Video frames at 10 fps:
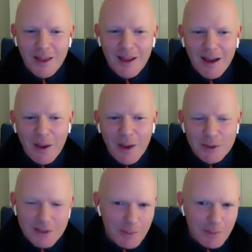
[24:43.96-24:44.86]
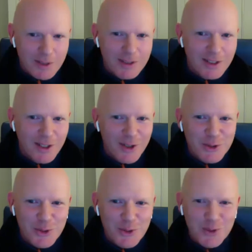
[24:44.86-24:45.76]
I was tempted
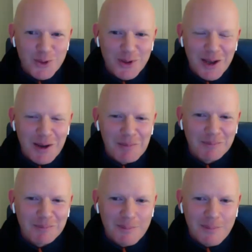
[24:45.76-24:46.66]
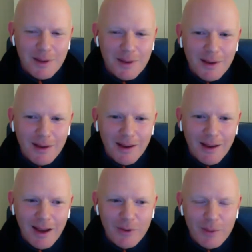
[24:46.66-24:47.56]
to
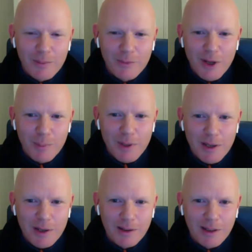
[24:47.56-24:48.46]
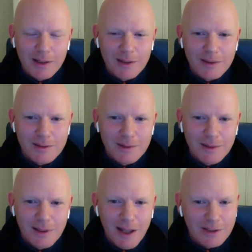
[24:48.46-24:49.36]
have him reappear in
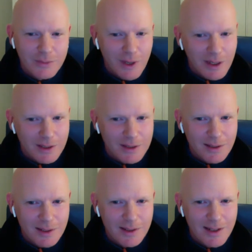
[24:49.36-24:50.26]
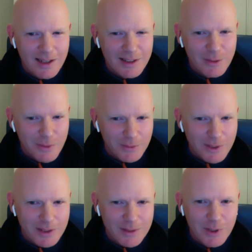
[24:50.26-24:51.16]
Las Vegas in the
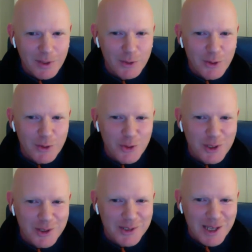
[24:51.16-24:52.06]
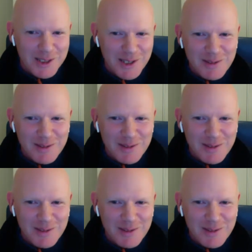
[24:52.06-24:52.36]
1950s when they were doing nuclear testing.